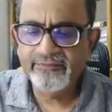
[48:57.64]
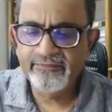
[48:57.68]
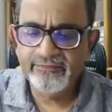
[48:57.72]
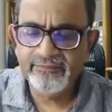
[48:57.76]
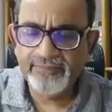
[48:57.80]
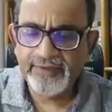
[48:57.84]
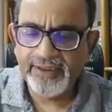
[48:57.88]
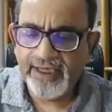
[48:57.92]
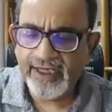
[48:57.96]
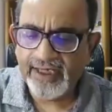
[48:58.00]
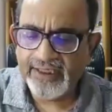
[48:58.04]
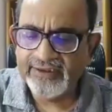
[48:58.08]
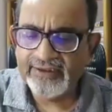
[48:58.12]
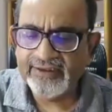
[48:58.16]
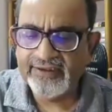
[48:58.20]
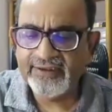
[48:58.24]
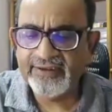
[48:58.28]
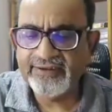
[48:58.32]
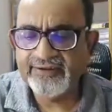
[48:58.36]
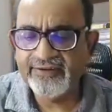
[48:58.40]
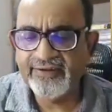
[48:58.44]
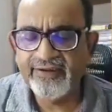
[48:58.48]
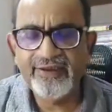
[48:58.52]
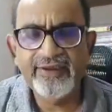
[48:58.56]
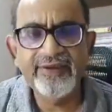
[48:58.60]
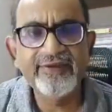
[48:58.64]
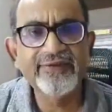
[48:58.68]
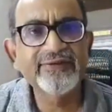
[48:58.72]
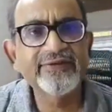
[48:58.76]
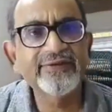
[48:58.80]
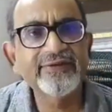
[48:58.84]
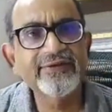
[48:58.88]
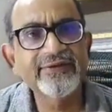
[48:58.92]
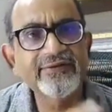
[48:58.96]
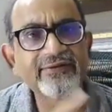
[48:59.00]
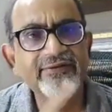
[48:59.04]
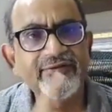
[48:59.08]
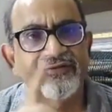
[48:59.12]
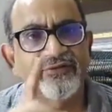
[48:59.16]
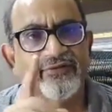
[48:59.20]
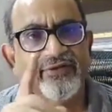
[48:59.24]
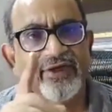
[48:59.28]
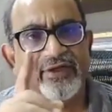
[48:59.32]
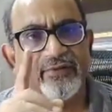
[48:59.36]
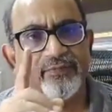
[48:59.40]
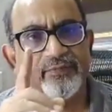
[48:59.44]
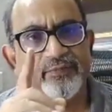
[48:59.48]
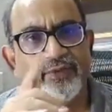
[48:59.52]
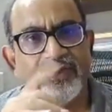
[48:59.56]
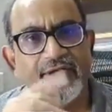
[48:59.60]
bladder injuries,
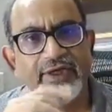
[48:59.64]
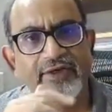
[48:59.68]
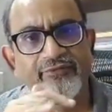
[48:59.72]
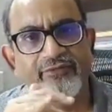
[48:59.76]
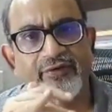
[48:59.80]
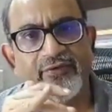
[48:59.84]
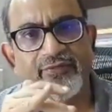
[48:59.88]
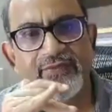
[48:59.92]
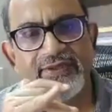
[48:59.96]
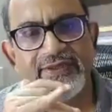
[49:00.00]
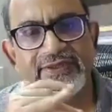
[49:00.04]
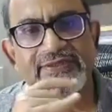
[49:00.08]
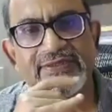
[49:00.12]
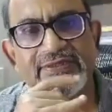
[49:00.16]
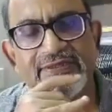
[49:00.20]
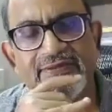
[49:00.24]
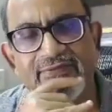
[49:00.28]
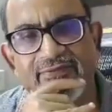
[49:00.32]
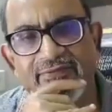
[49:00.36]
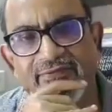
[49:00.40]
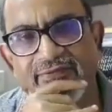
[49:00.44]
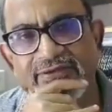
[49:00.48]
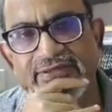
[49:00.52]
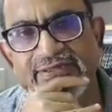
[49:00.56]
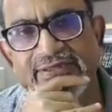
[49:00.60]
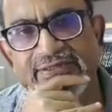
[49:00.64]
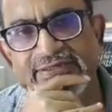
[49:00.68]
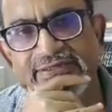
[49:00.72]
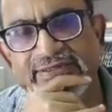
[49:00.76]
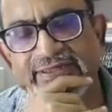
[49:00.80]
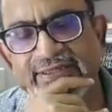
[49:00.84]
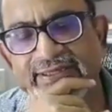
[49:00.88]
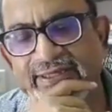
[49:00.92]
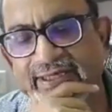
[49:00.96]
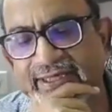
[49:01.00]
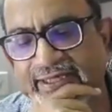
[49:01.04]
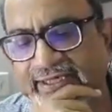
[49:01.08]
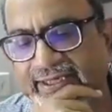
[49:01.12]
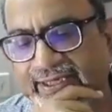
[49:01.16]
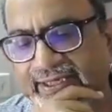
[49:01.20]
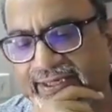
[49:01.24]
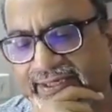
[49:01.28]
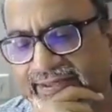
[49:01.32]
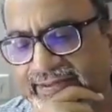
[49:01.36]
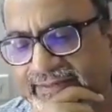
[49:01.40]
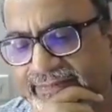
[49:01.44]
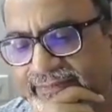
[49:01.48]
one point we missed, which is in the guideline,